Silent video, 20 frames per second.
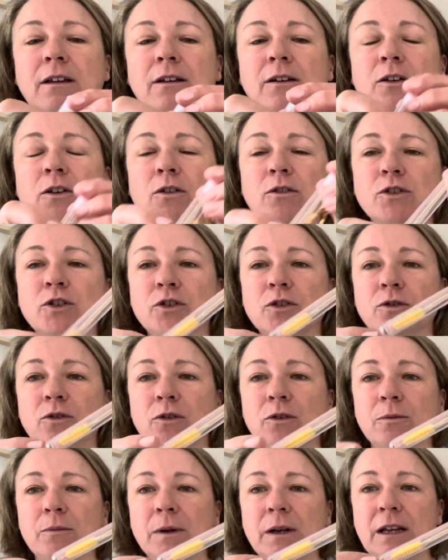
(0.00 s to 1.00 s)
Not
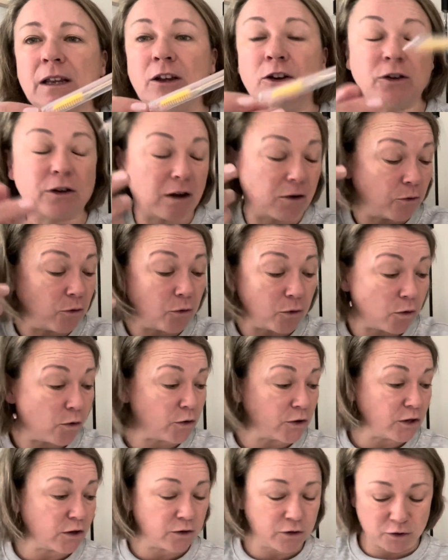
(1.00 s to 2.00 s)
sure, but you could, or
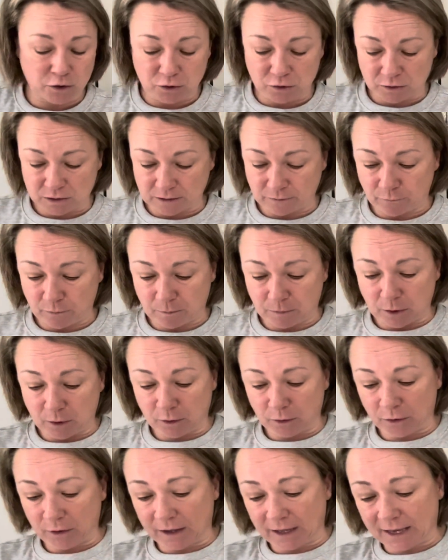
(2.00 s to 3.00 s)
you could use it for
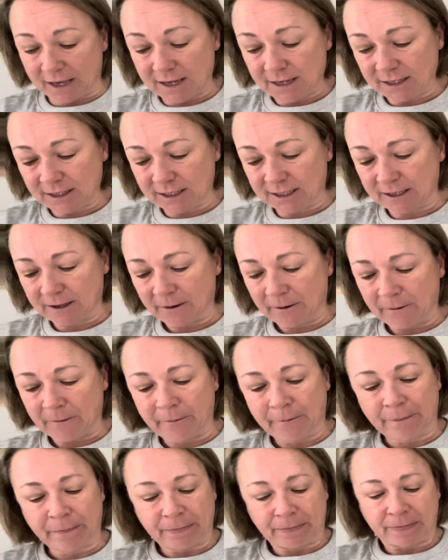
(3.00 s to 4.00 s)
both, I guess.
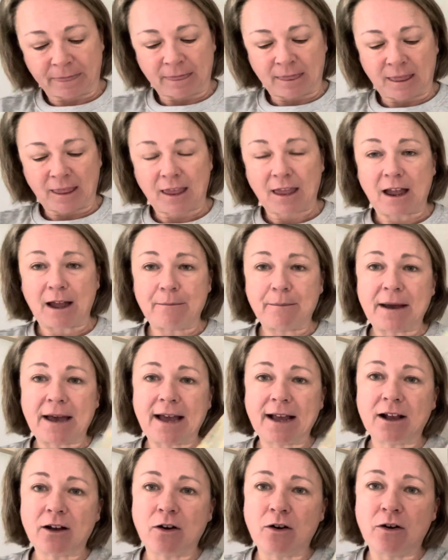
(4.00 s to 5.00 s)
A
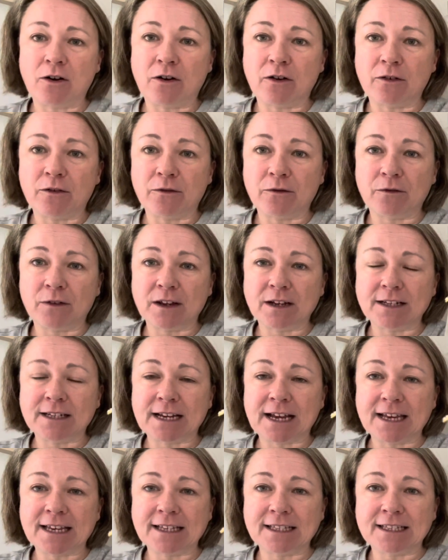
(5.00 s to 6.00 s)
pack of
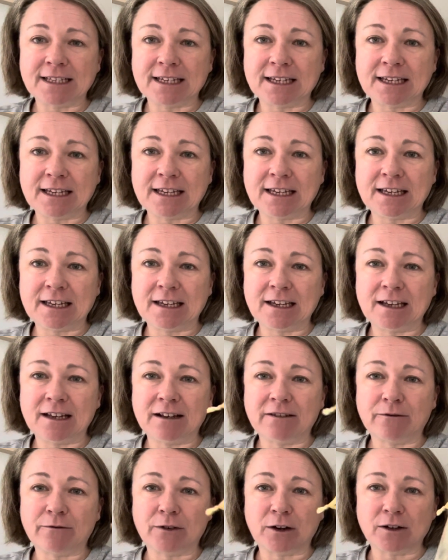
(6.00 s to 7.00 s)
daisy
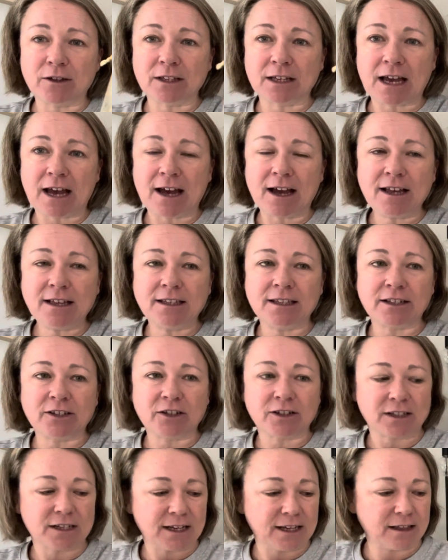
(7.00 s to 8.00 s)
floss cards that
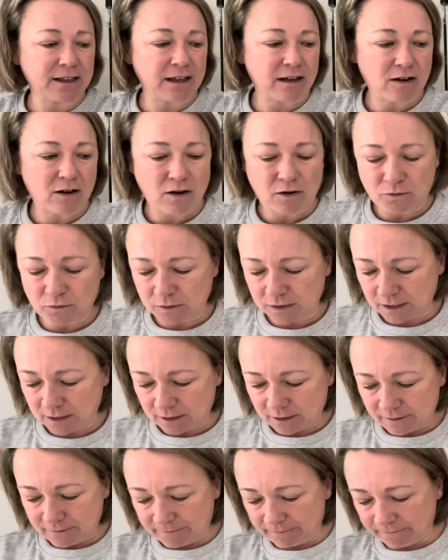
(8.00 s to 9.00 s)
just need their holes in them.